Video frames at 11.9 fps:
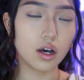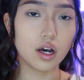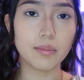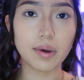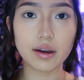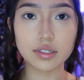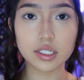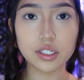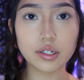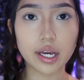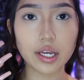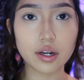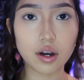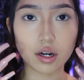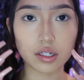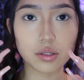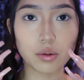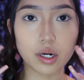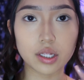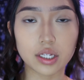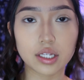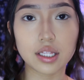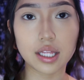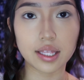After you get your contour
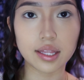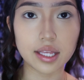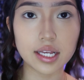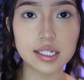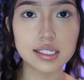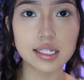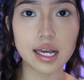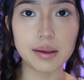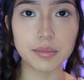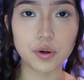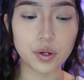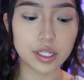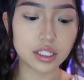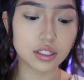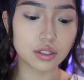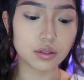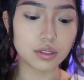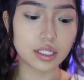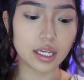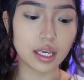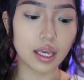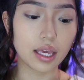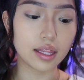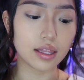looking like this, I'm going to
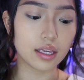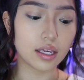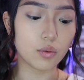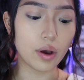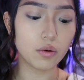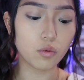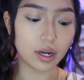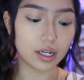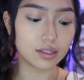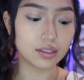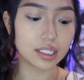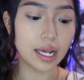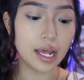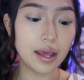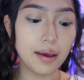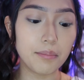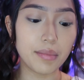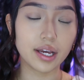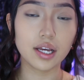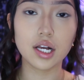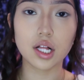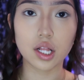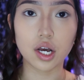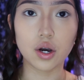take the Wet n Wild Mega
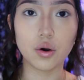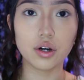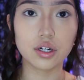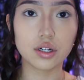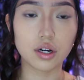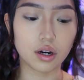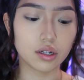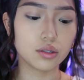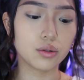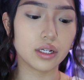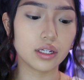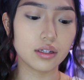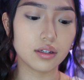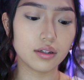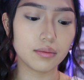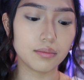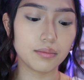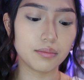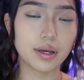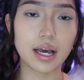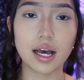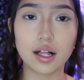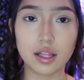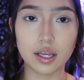Glow contouring
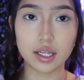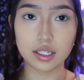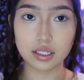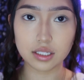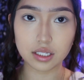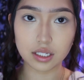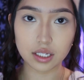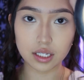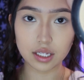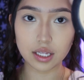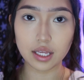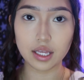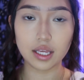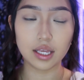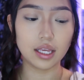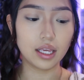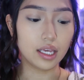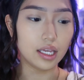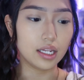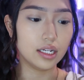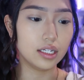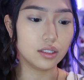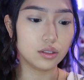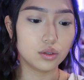palette
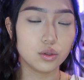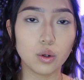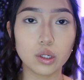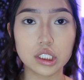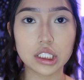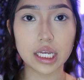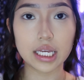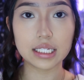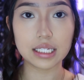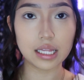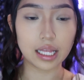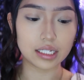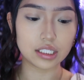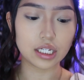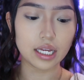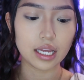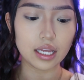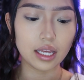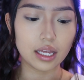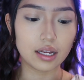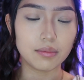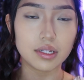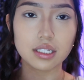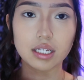in Dulce de Leche, and
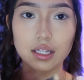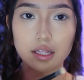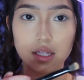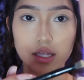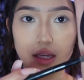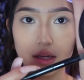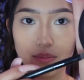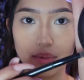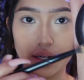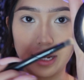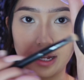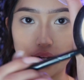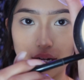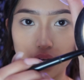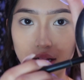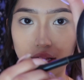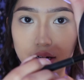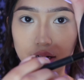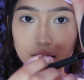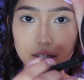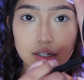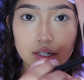I'm gonna take the banana color,